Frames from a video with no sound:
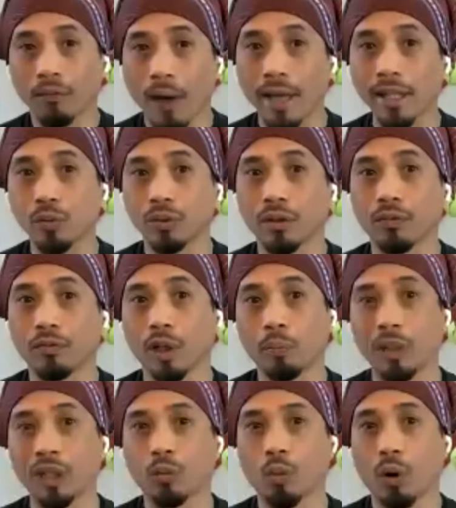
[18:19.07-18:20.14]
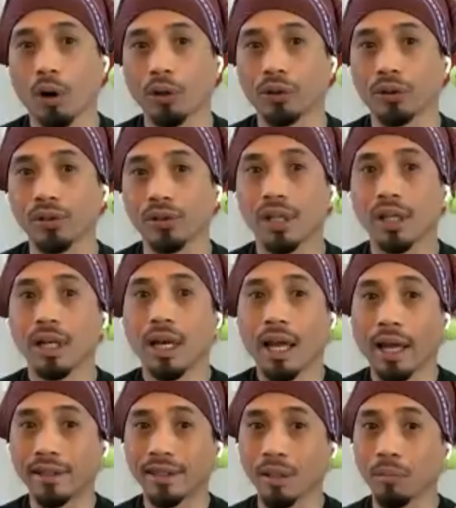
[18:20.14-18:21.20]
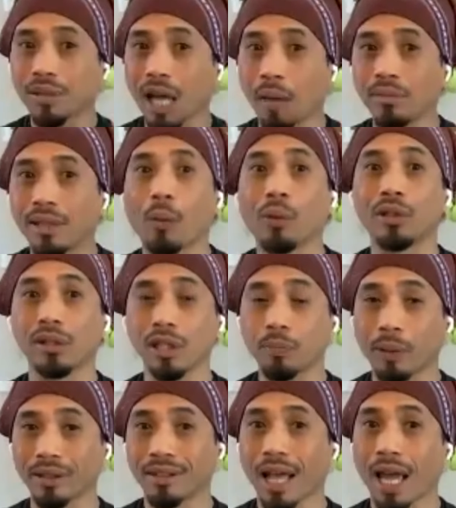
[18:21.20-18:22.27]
fights with the Philippine warriors, and sometimes they would sleep at